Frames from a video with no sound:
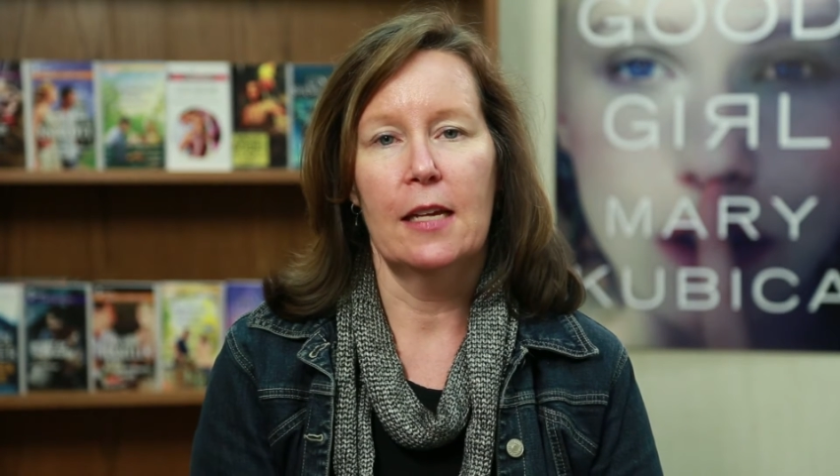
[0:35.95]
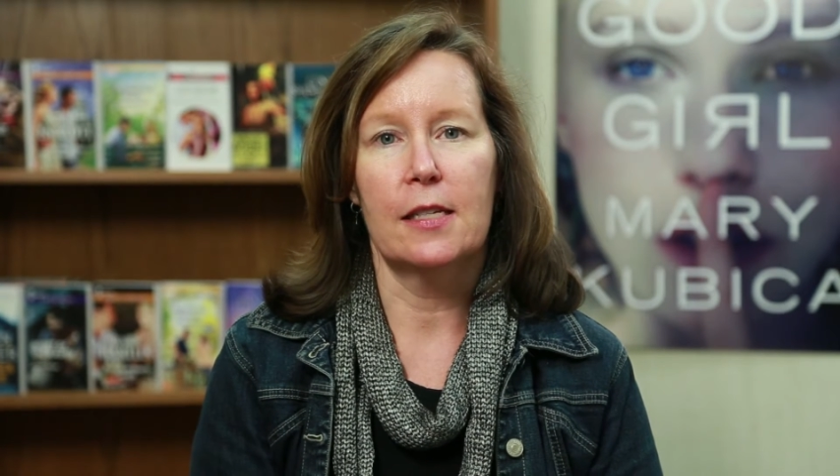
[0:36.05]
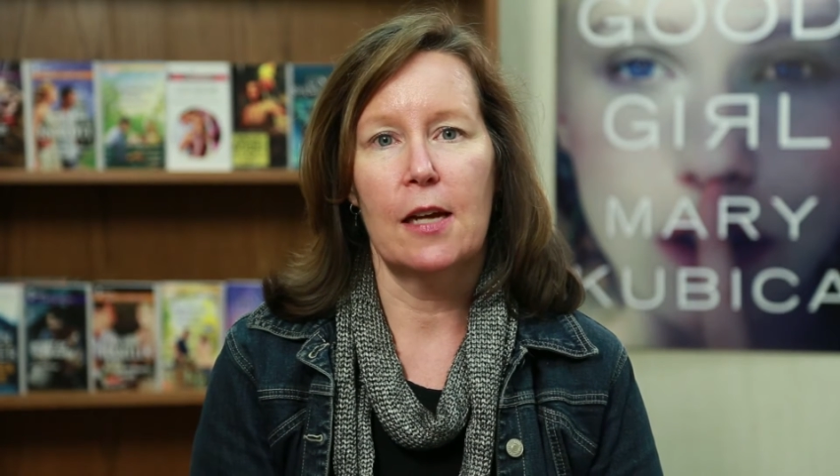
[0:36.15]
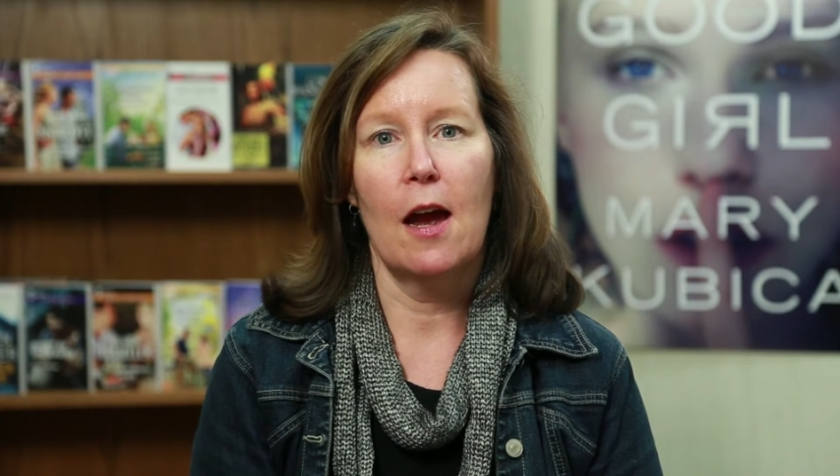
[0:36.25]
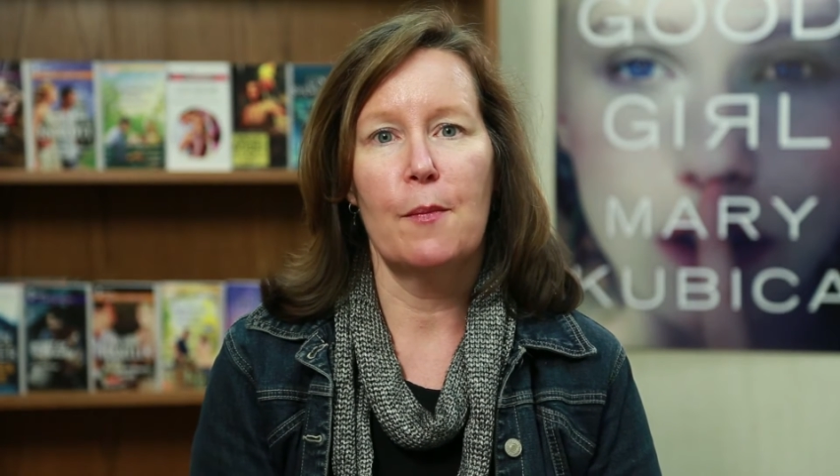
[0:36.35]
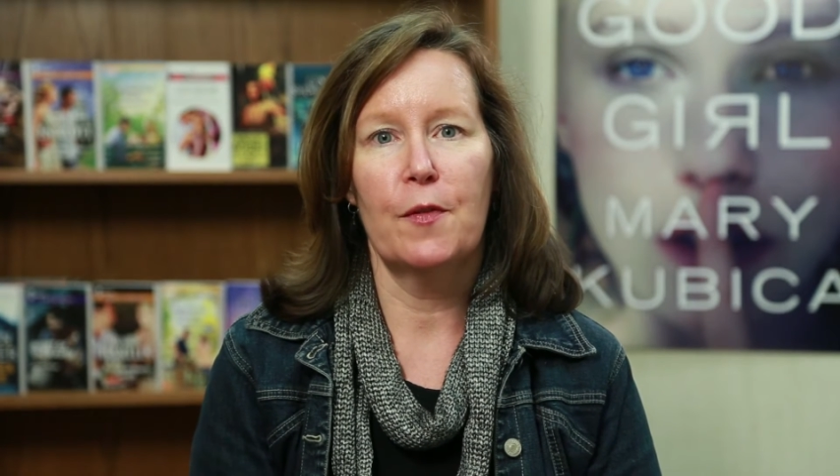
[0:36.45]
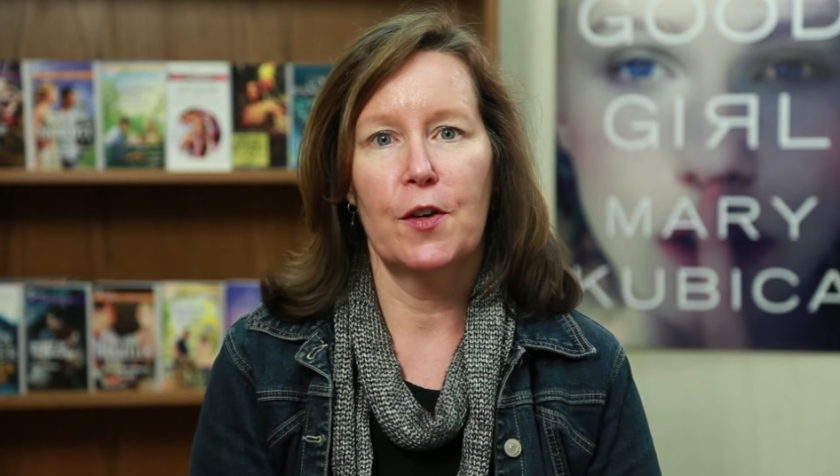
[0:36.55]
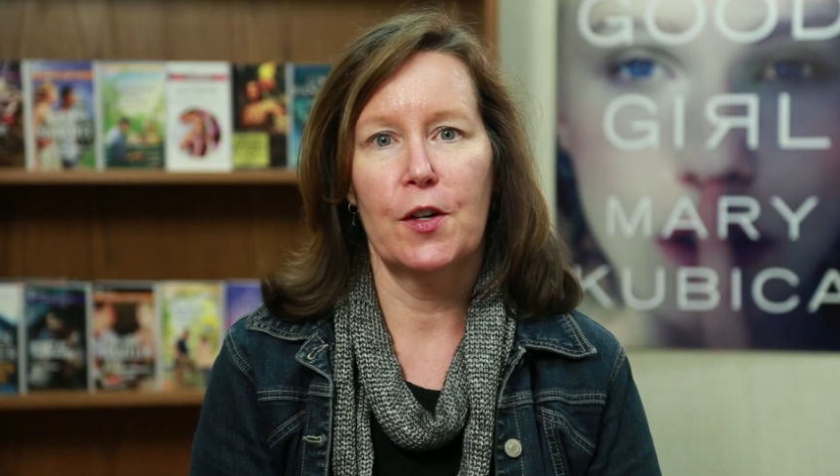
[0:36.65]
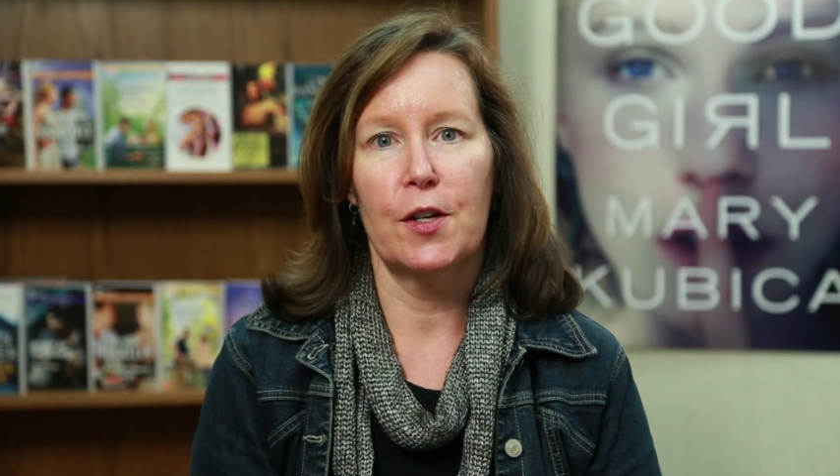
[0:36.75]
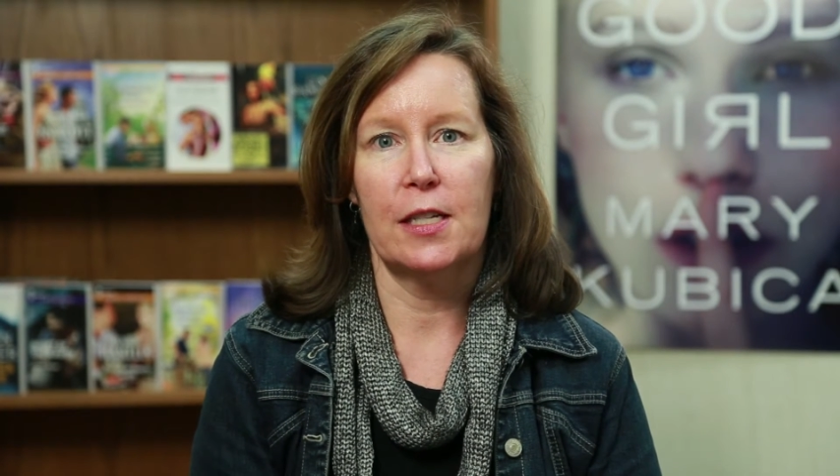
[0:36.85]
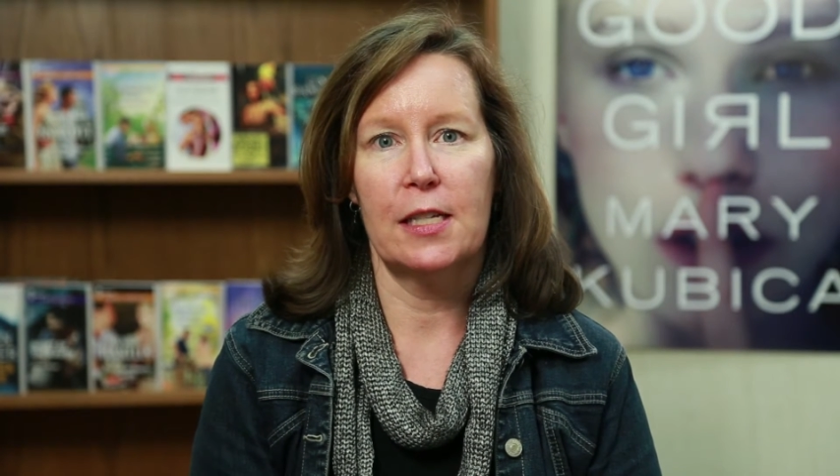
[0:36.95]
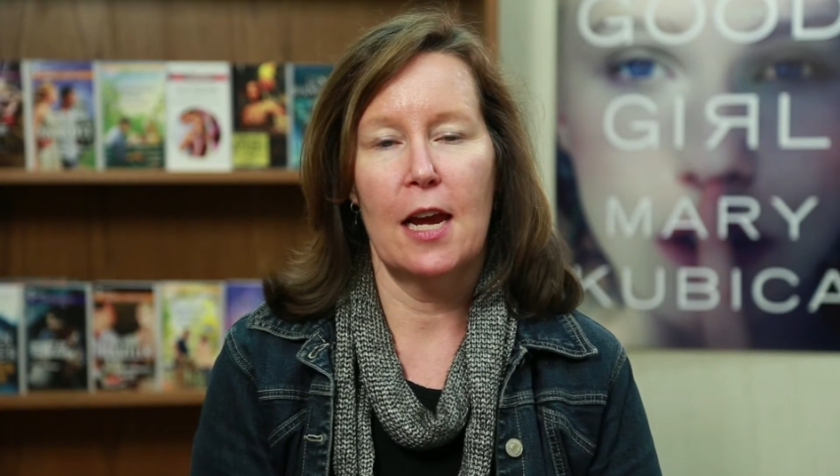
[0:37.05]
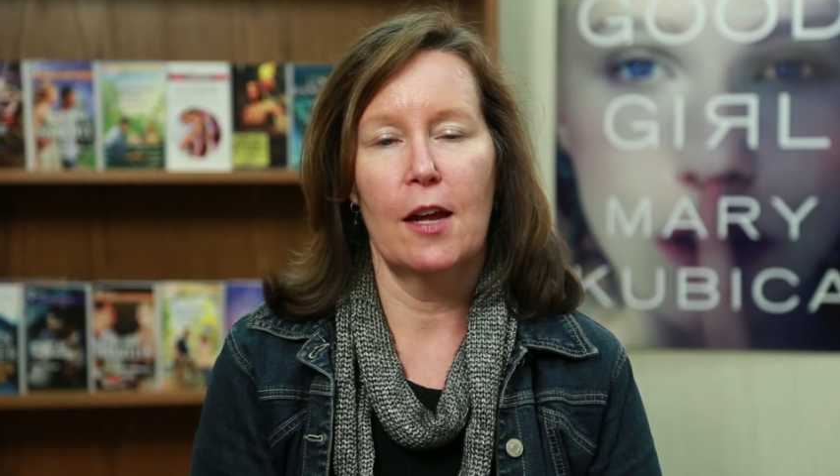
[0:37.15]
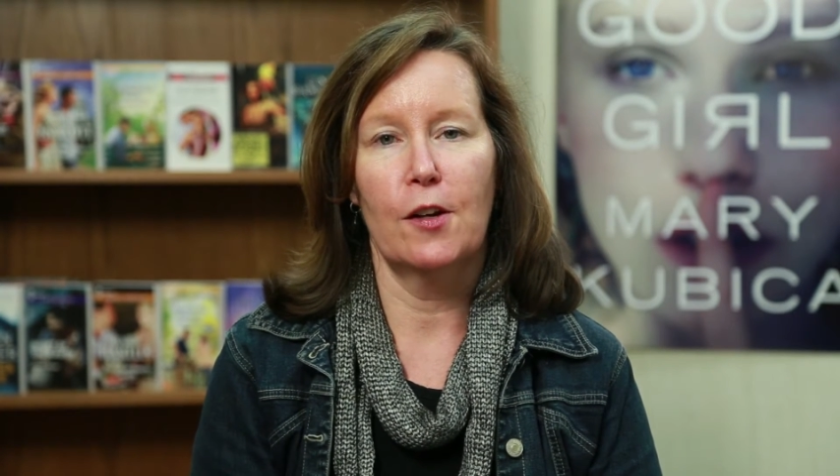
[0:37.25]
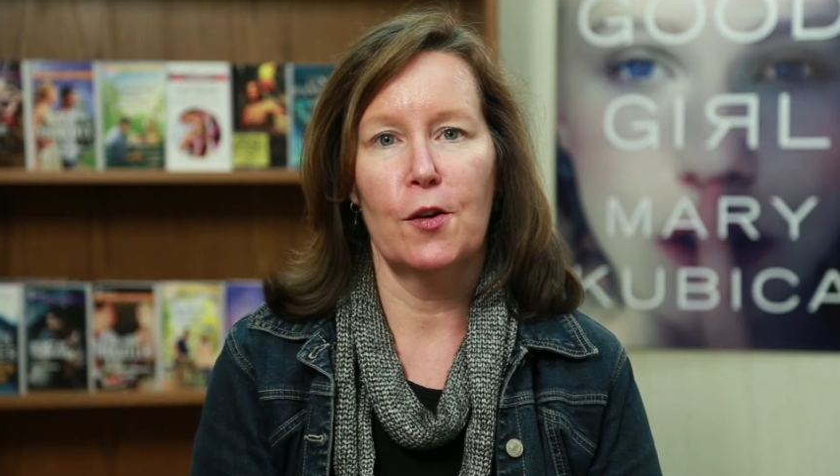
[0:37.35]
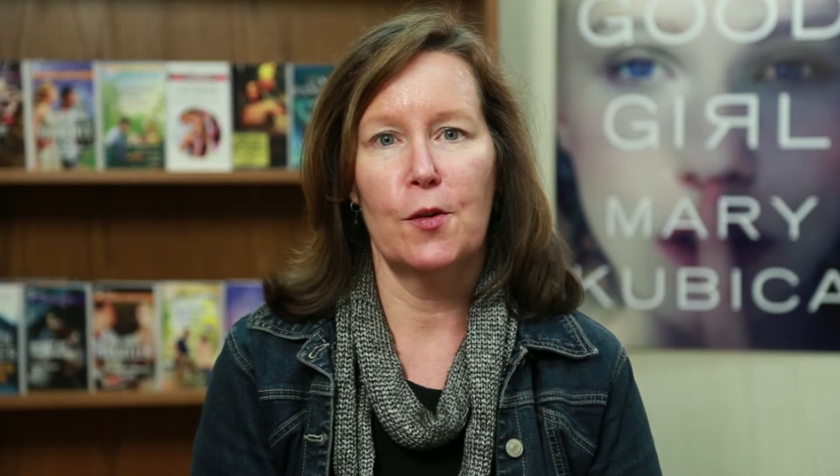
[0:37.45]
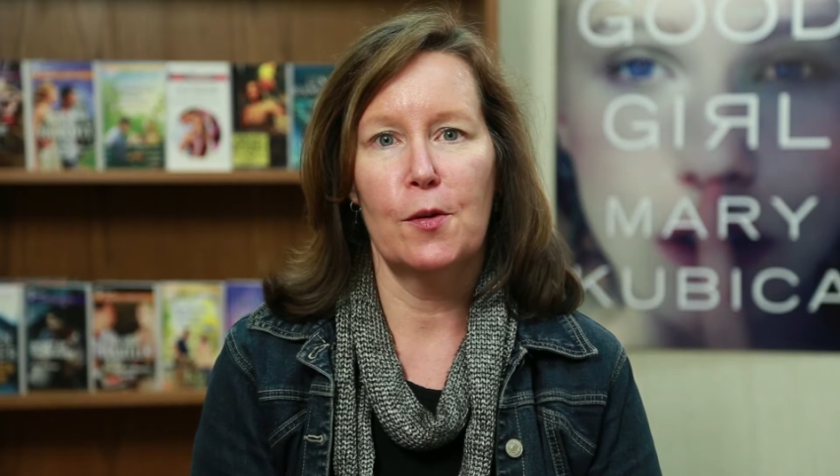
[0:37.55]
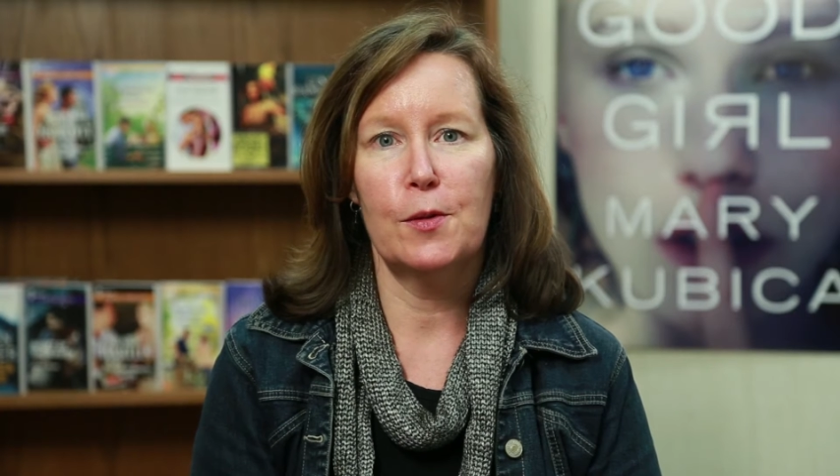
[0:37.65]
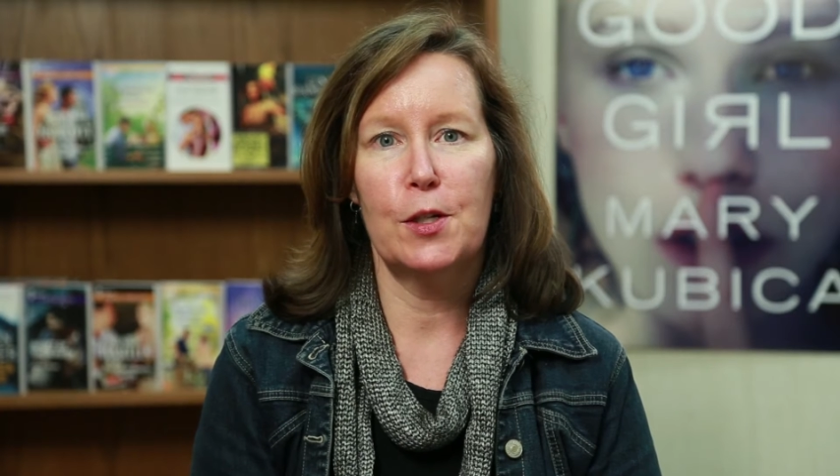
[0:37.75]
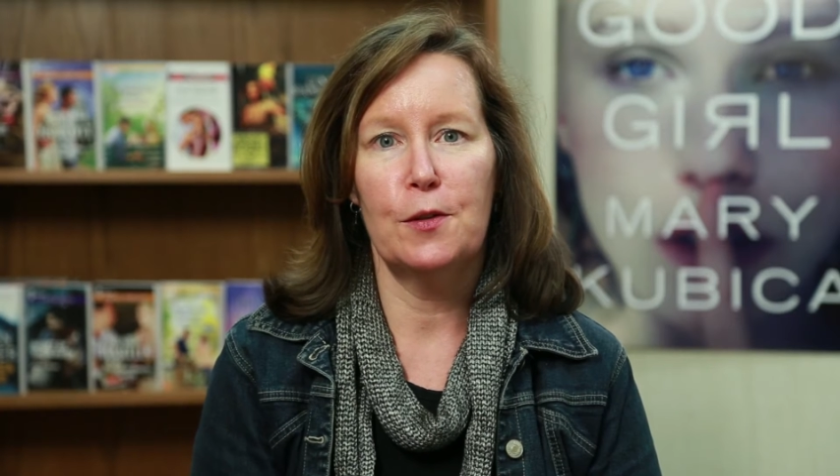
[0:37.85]
It's time for her to stand on
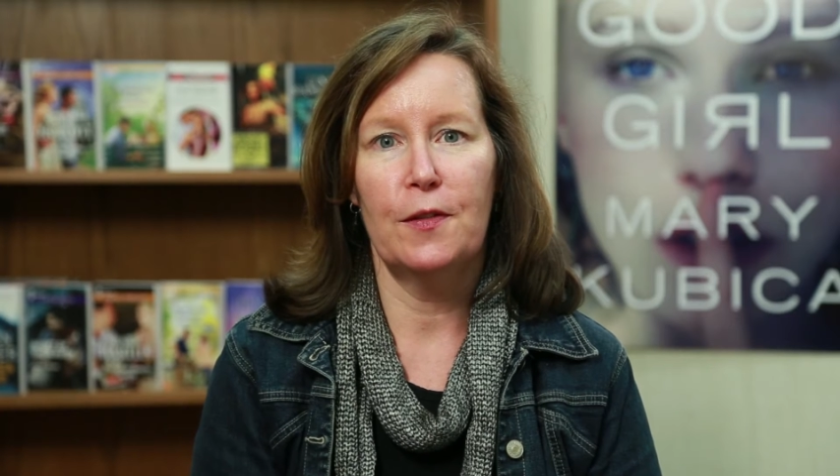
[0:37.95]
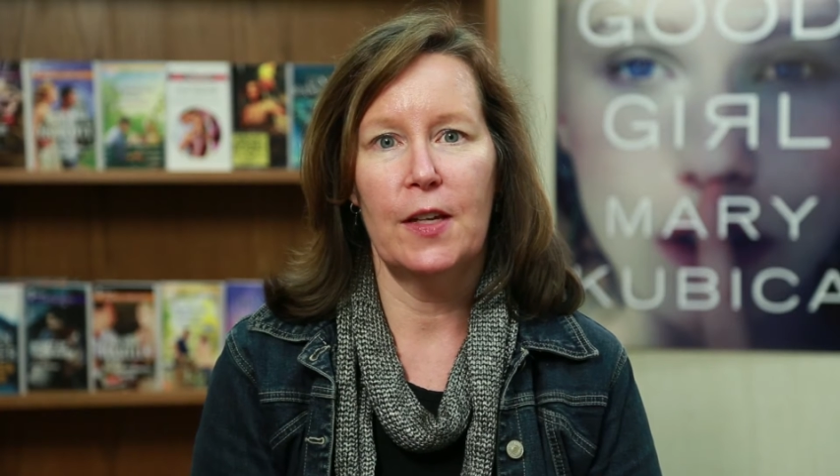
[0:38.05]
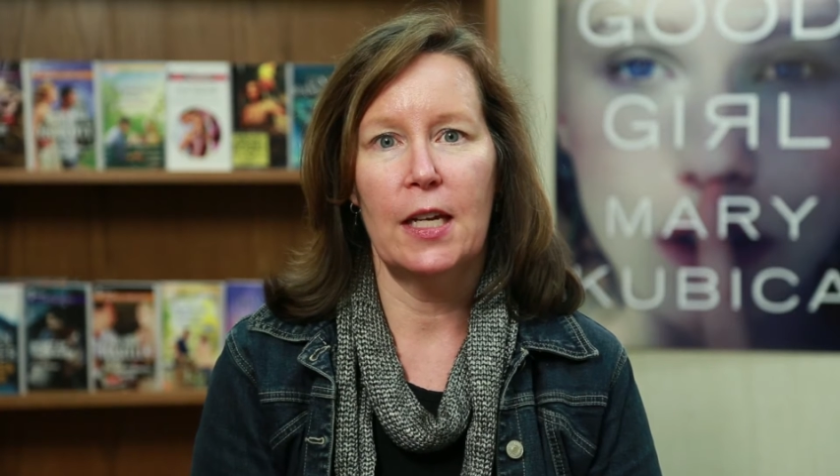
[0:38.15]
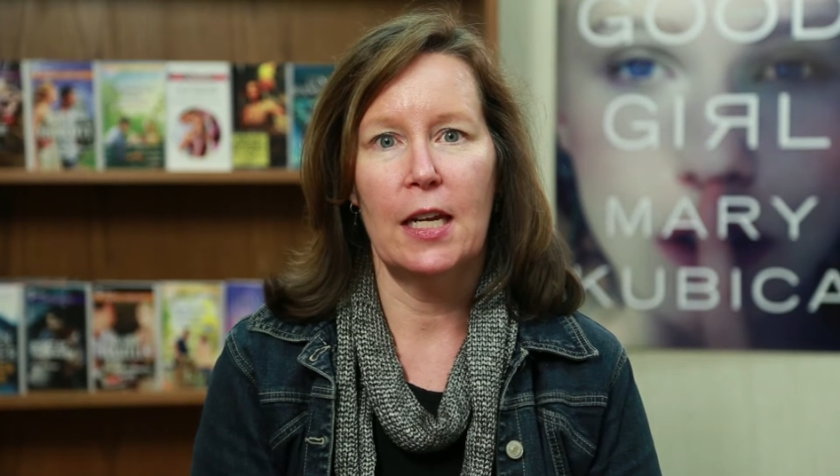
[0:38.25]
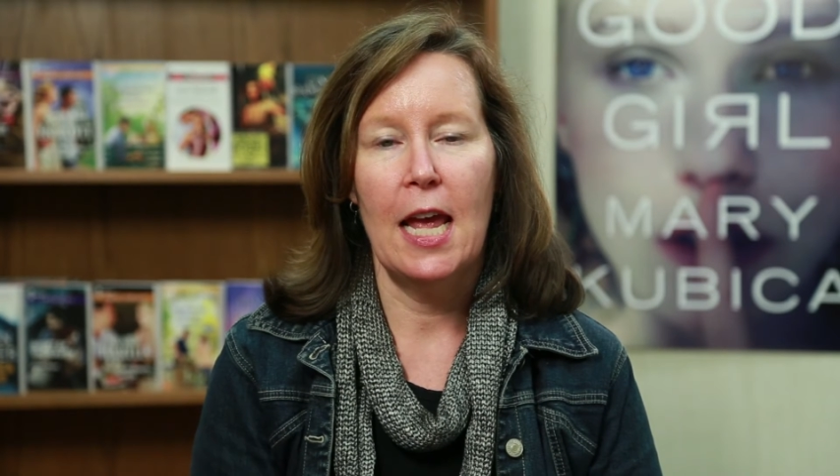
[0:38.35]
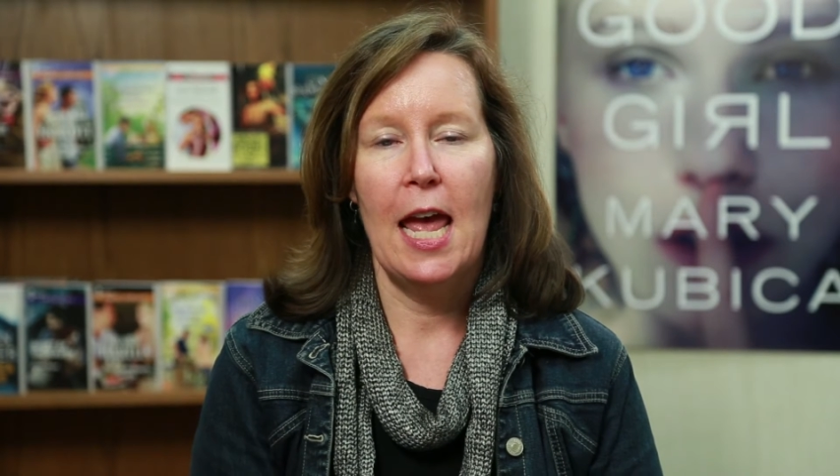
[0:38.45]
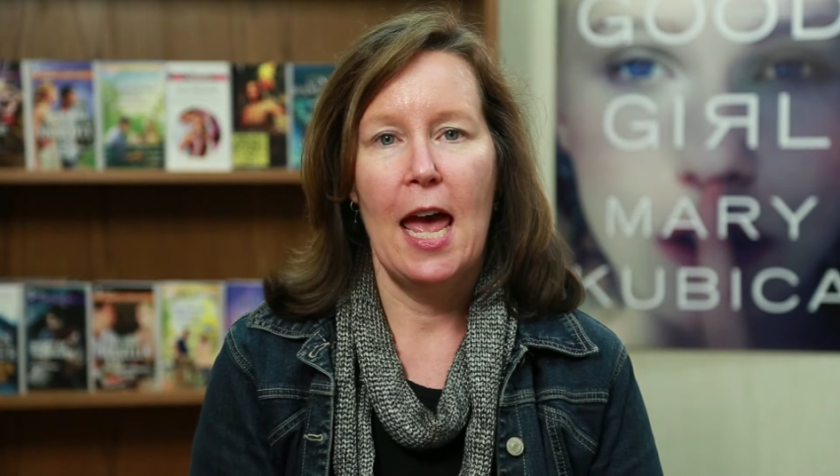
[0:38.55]
her own two feet